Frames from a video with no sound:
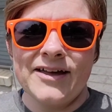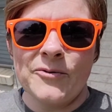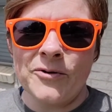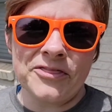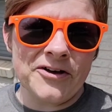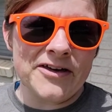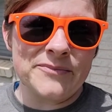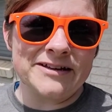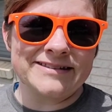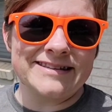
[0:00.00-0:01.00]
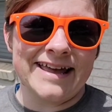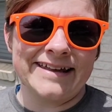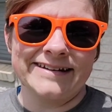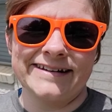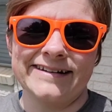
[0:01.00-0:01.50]
With all that being
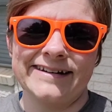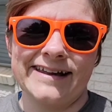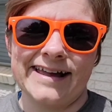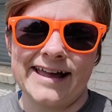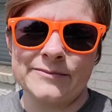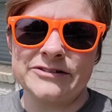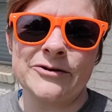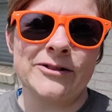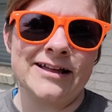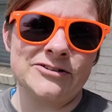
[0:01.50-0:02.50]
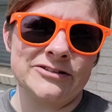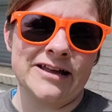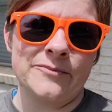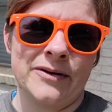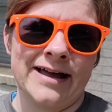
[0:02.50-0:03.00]
said, I'm so glad you
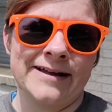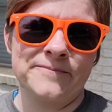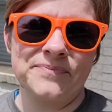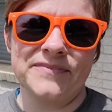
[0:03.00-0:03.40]
stopped by.